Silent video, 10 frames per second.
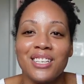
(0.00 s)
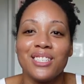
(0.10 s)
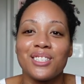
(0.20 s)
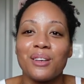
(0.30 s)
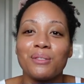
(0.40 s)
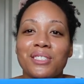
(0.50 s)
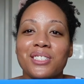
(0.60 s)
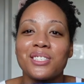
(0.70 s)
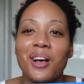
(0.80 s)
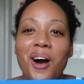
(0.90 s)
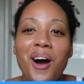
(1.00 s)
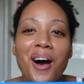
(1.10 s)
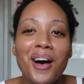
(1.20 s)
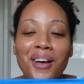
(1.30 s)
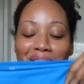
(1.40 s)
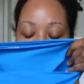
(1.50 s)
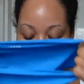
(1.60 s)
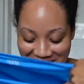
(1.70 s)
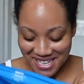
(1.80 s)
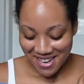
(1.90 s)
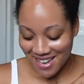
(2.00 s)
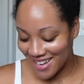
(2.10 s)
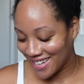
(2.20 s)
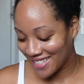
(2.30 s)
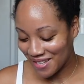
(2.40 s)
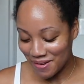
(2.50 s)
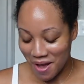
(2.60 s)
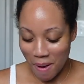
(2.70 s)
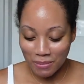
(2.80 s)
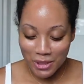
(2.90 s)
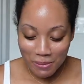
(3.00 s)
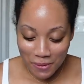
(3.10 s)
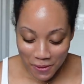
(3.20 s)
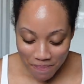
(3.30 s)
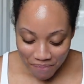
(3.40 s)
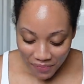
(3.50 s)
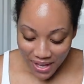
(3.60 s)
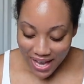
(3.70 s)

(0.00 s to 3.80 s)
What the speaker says: so soft and so comfortable.